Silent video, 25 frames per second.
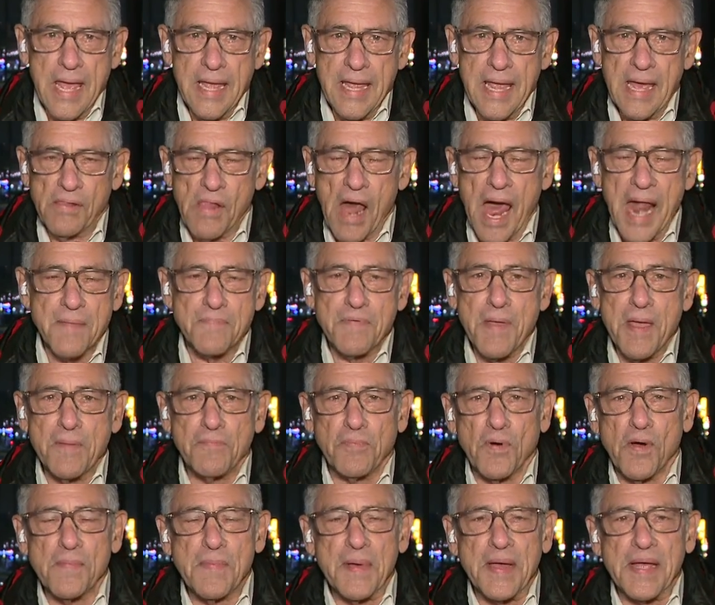Yeah, a lot of
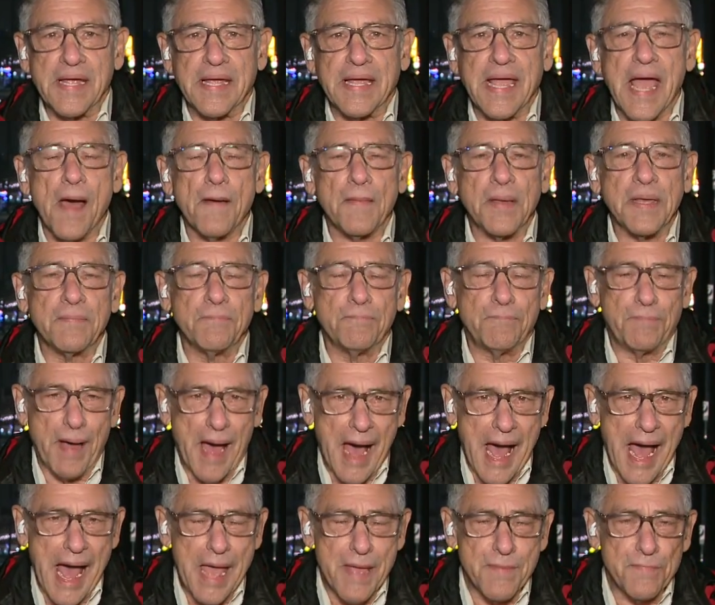people have been coming
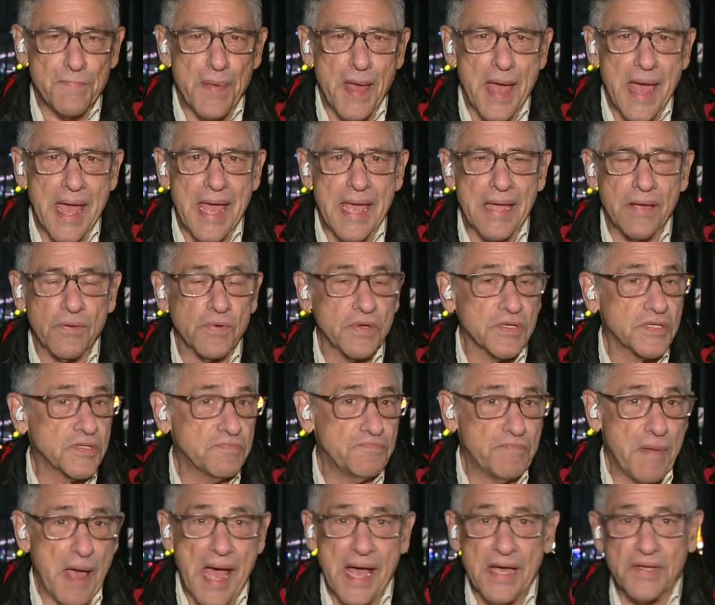by, paying
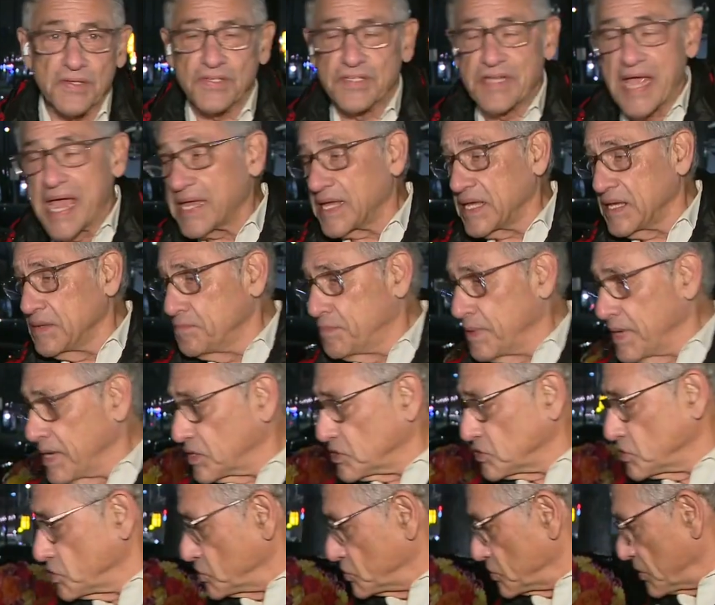respects, taking
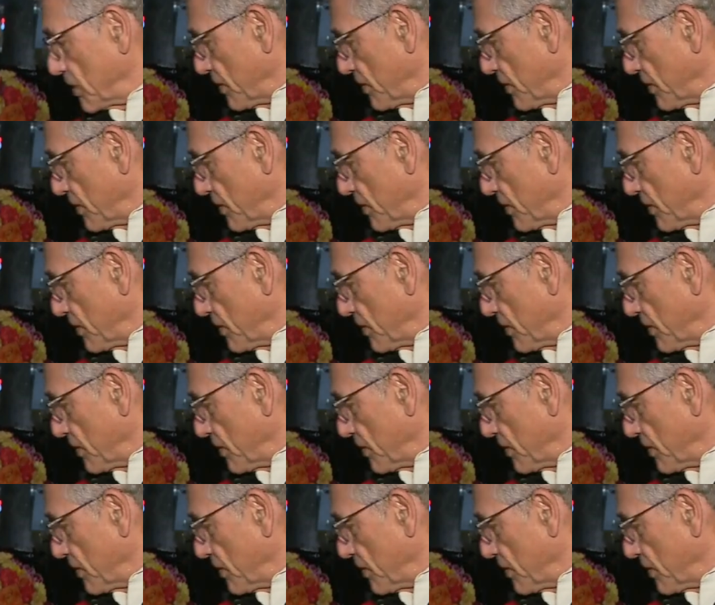pictures